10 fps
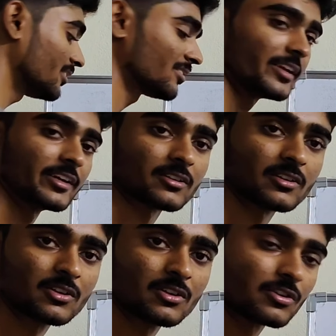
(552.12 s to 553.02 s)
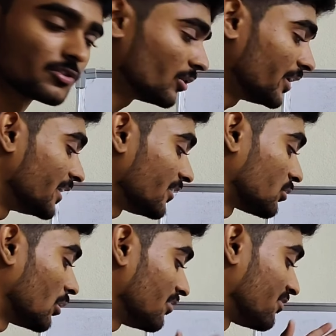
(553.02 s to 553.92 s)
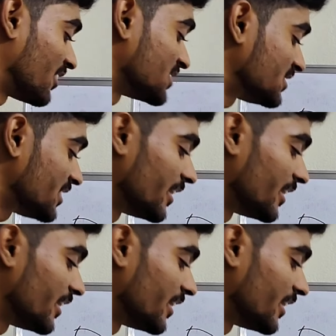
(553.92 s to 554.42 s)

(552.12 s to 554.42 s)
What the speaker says: to this layer, so it is called first